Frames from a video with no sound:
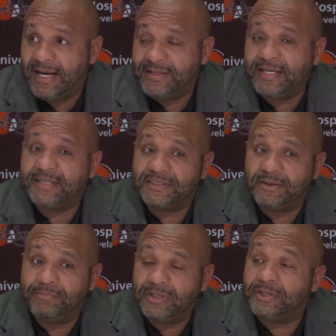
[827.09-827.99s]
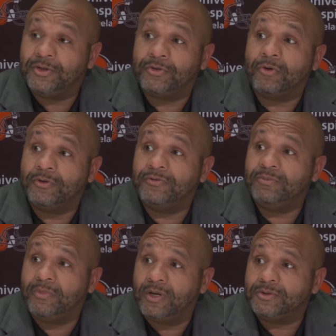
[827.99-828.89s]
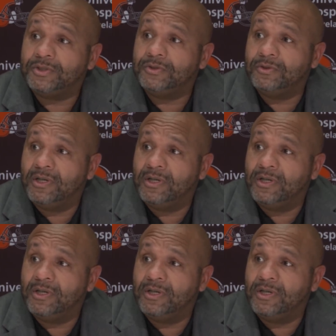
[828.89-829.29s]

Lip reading: I think his ability to throw the football, too.